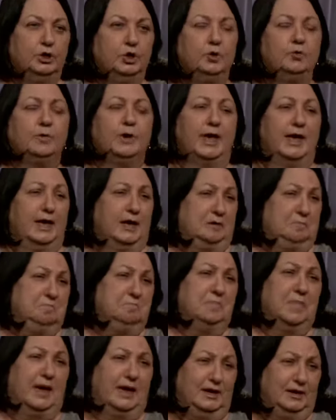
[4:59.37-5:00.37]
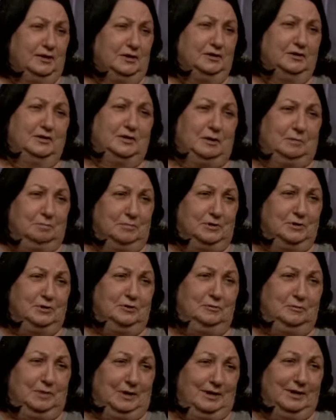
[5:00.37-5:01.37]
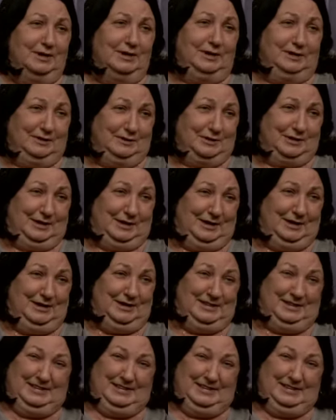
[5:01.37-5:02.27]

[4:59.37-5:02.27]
You can't make them do anything.